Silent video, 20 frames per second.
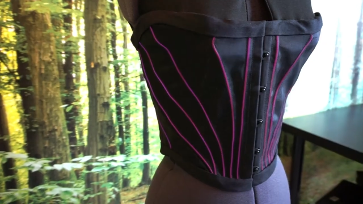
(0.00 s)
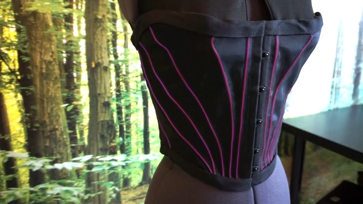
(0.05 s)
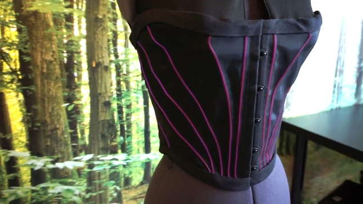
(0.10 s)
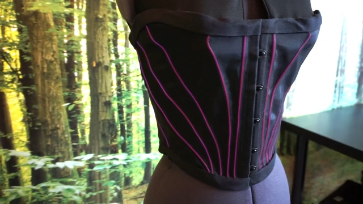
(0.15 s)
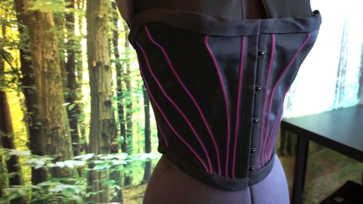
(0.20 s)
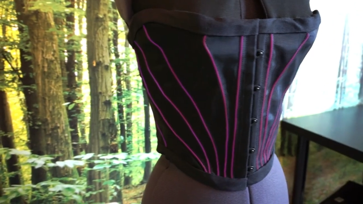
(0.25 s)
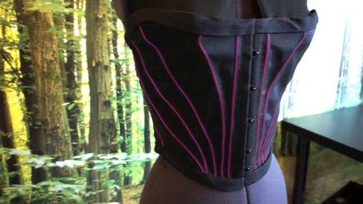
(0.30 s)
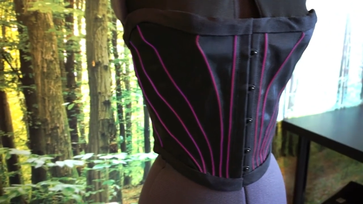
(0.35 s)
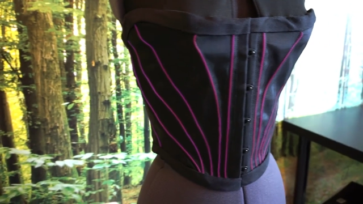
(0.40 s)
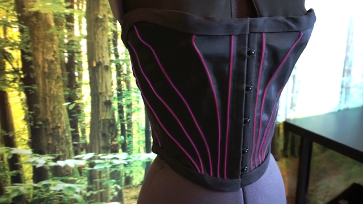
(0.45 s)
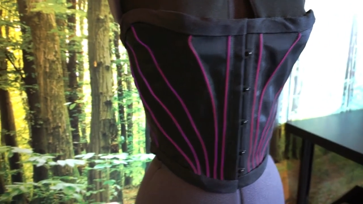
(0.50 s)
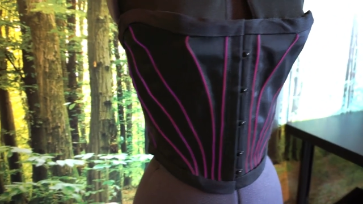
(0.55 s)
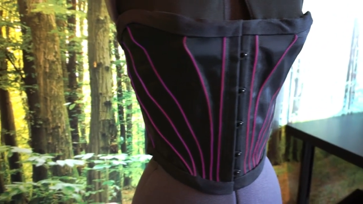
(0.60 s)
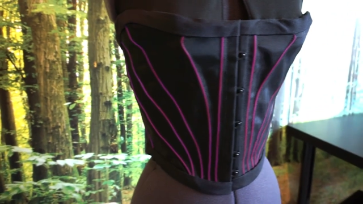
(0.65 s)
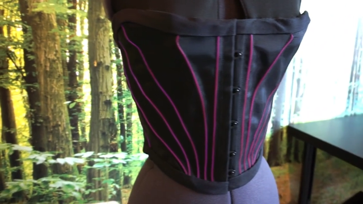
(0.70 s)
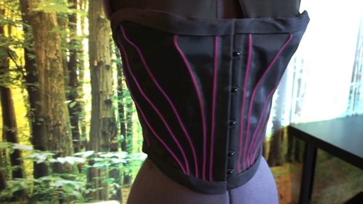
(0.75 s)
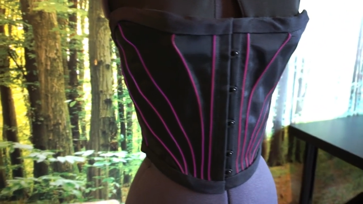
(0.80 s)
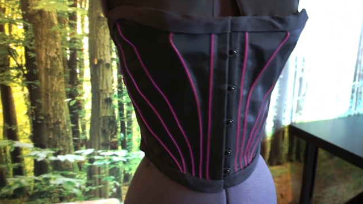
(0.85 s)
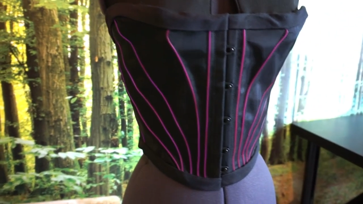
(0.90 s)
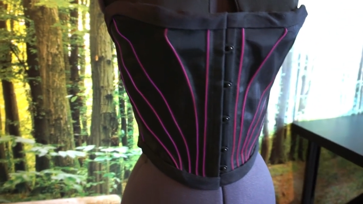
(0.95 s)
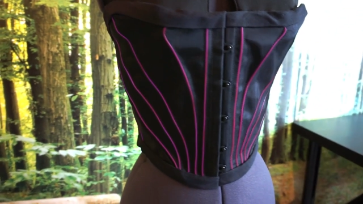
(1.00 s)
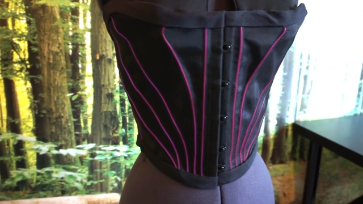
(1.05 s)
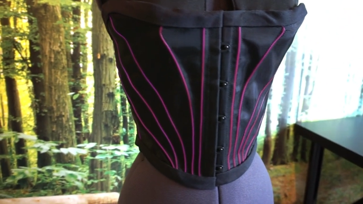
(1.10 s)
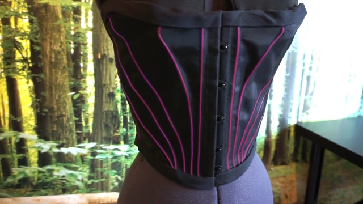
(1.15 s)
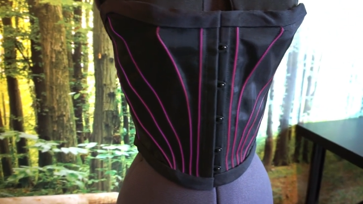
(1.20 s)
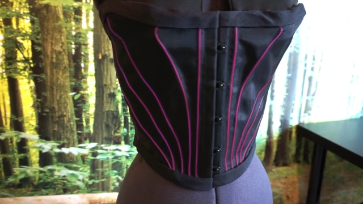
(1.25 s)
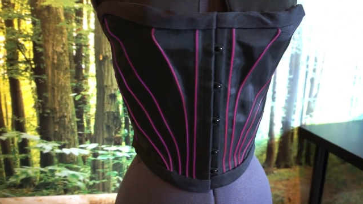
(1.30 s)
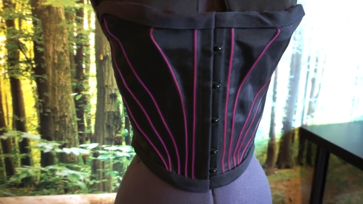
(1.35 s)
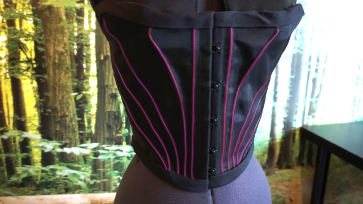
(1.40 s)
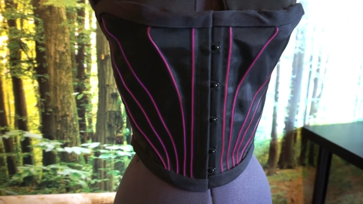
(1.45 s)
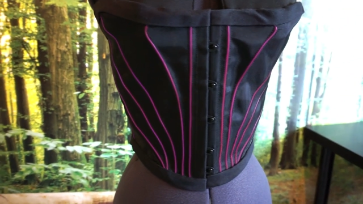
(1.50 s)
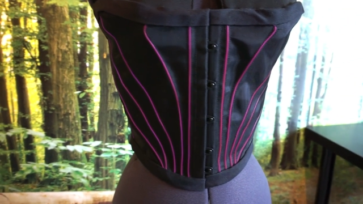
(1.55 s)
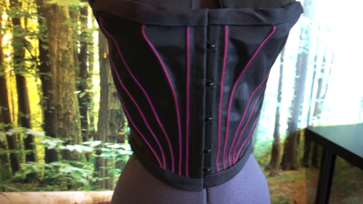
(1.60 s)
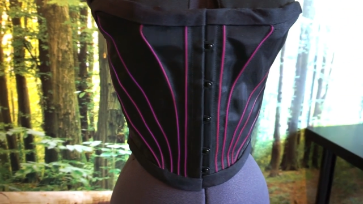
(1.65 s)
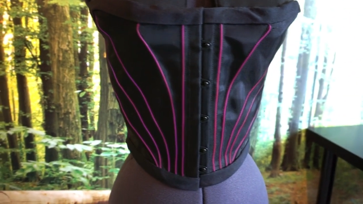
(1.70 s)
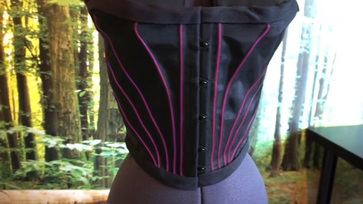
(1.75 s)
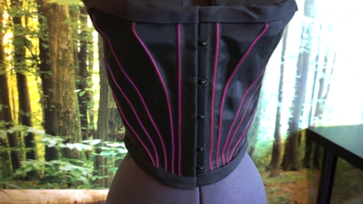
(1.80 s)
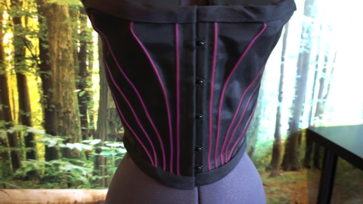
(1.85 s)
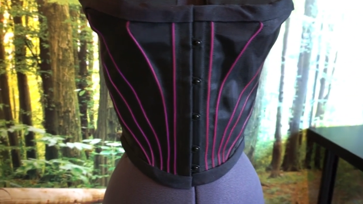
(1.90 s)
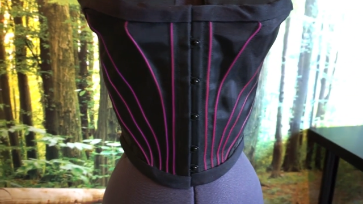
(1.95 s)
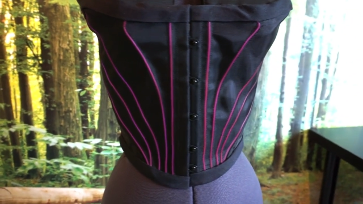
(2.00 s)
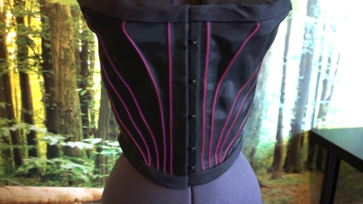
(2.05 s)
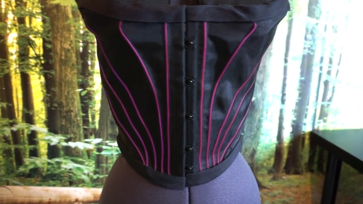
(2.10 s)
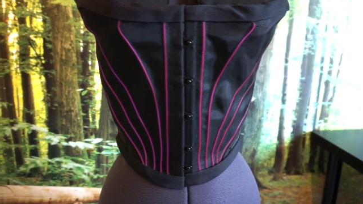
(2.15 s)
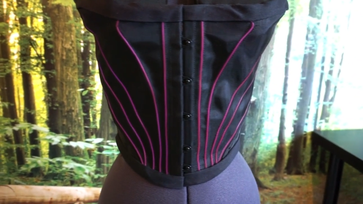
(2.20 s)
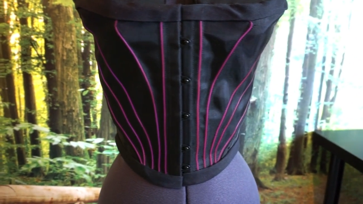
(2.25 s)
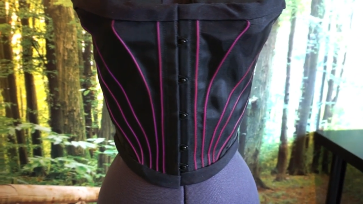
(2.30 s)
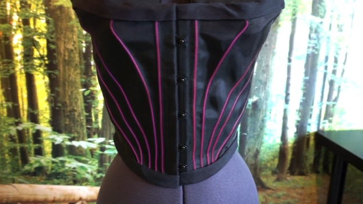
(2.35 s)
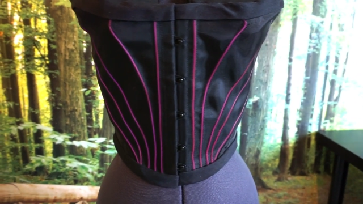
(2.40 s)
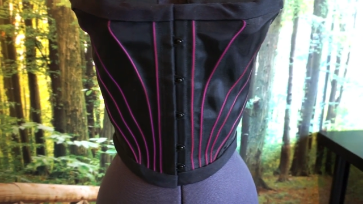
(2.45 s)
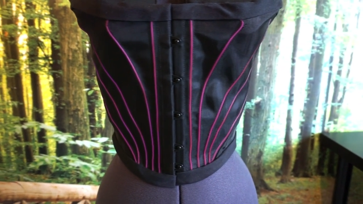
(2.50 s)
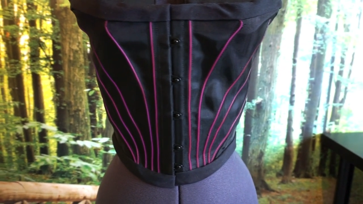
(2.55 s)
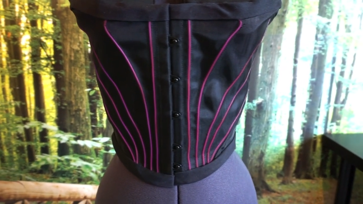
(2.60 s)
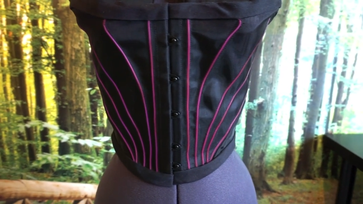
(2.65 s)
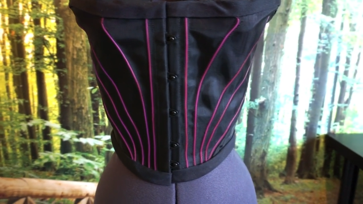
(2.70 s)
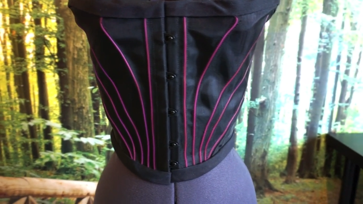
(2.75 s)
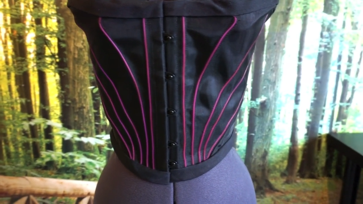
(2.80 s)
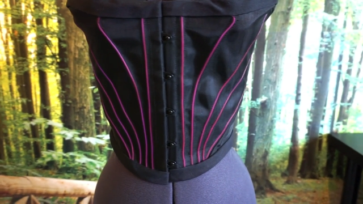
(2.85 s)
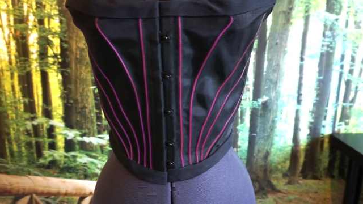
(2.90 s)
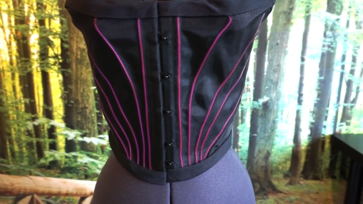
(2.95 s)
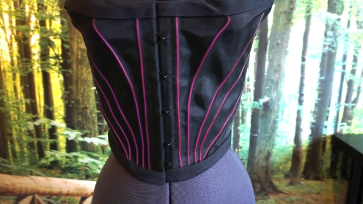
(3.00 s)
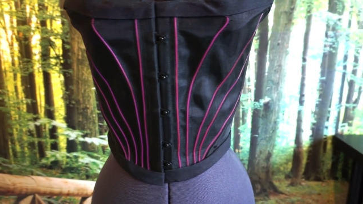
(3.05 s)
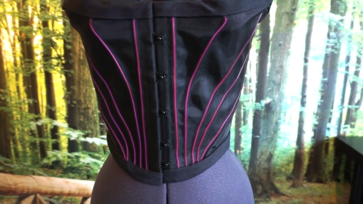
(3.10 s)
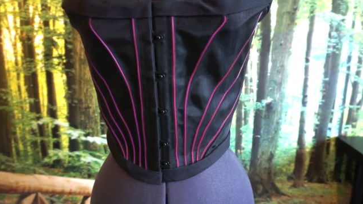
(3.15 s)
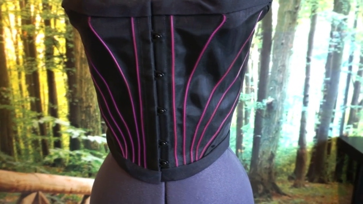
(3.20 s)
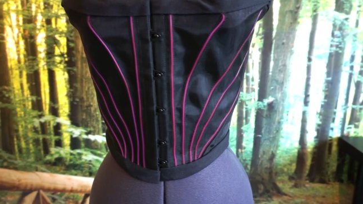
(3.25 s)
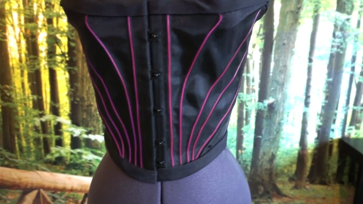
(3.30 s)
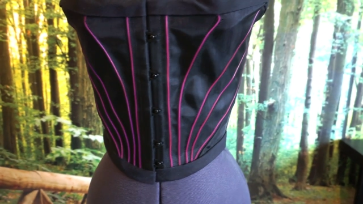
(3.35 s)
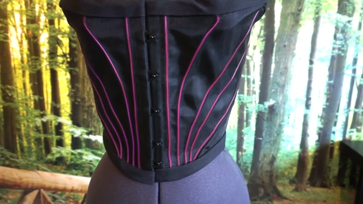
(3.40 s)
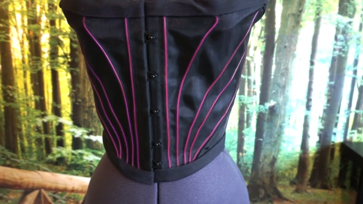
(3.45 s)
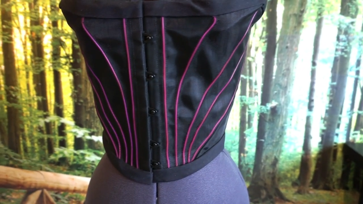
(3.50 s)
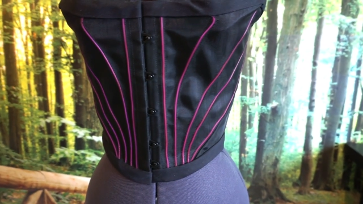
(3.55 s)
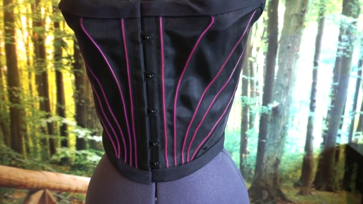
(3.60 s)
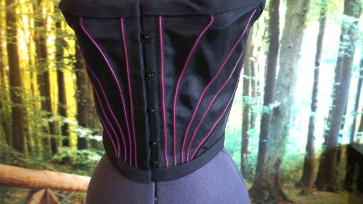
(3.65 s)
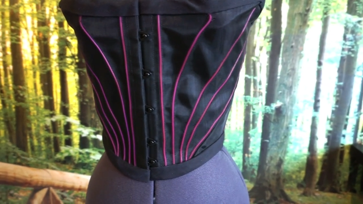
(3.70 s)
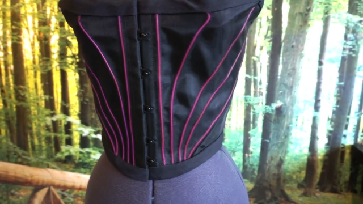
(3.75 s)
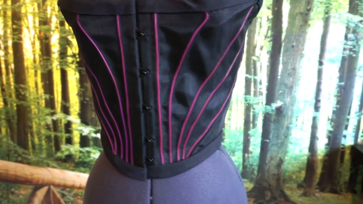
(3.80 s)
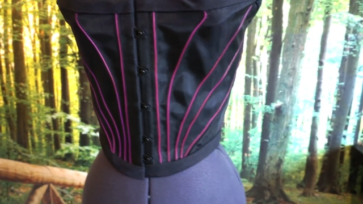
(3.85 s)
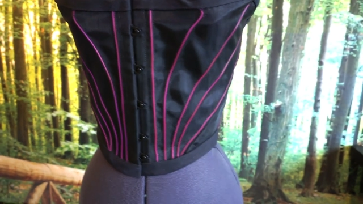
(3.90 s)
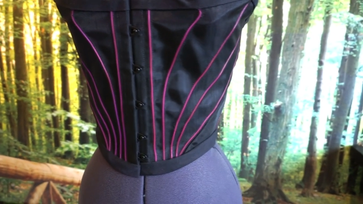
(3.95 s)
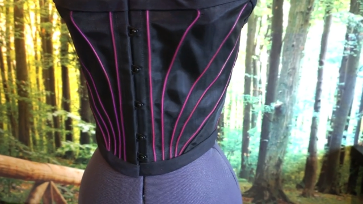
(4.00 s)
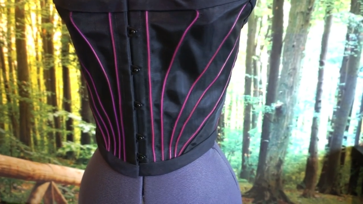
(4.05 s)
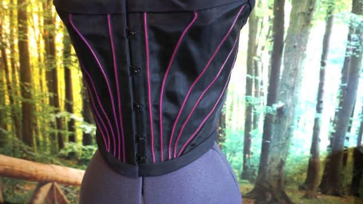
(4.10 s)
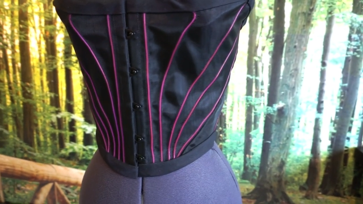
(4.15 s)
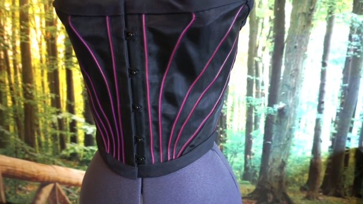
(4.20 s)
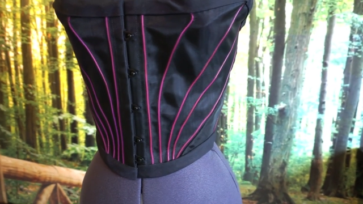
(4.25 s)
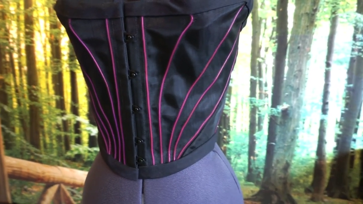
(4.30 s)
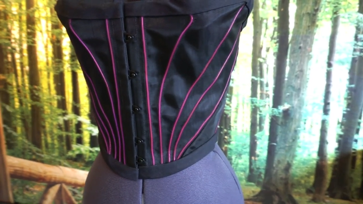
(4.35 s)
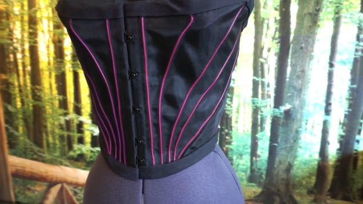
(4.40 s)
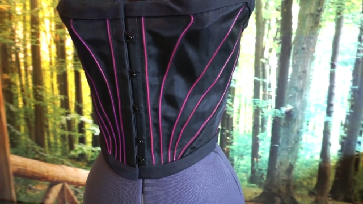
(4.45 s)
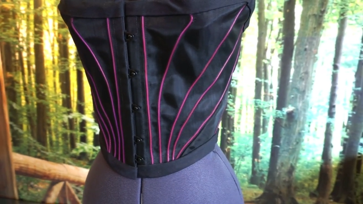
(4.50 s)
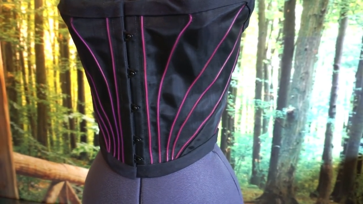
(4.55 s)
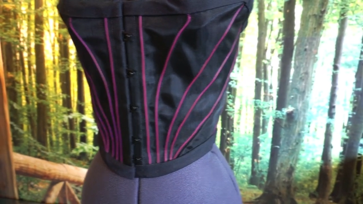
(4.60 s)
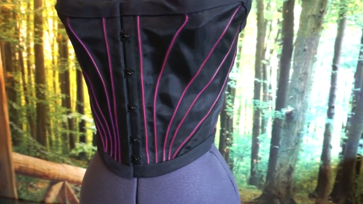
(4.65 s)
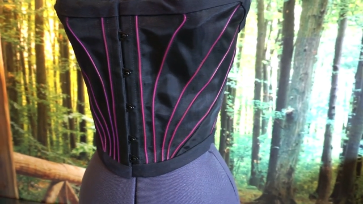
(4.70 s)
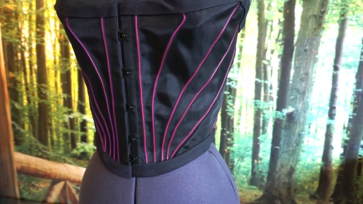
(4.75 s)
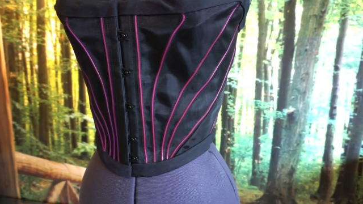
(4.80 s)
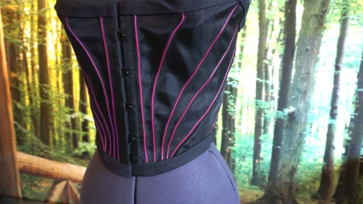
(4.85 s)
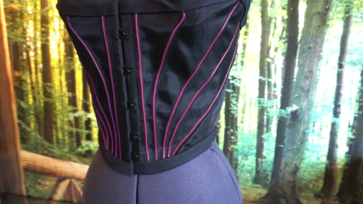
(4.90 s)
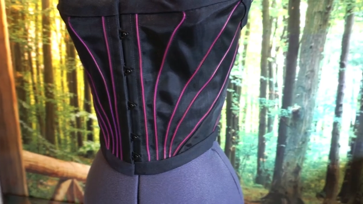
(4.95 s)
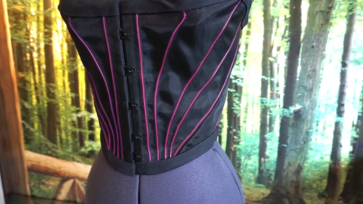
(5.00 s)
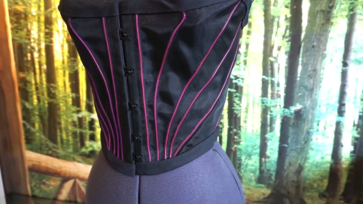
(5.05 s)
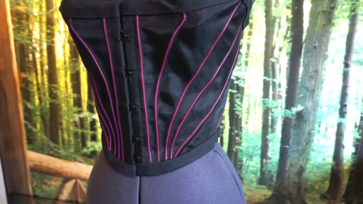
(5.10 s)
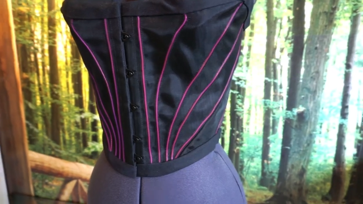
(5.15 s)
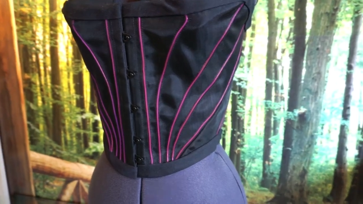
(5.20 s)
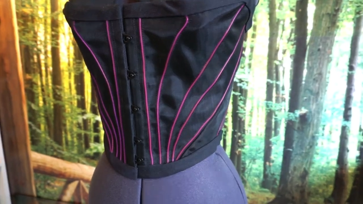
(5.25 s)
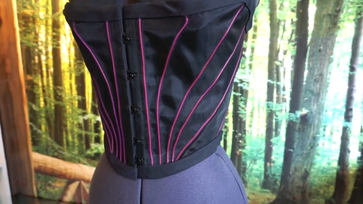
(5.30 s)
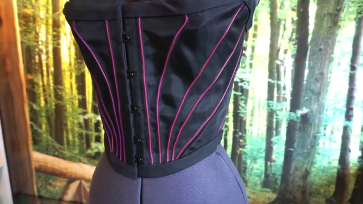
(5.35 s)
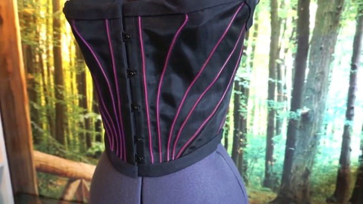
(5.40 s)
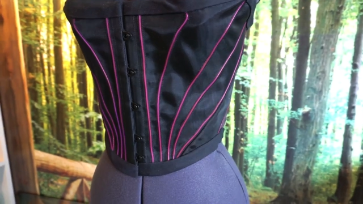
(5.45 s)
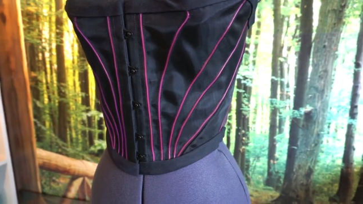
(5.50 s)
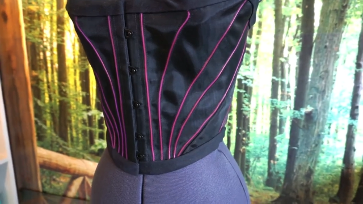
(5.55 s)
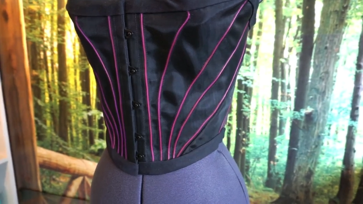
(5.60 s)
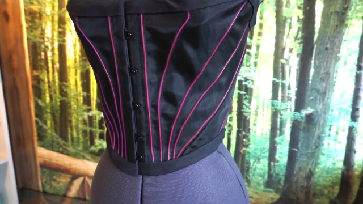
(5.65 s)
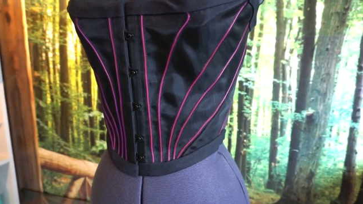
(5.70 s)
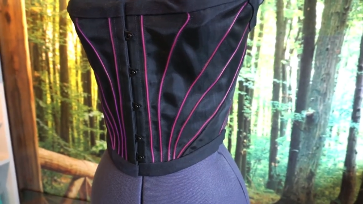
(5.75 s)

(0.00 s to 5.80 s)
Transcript: (no speaker visible)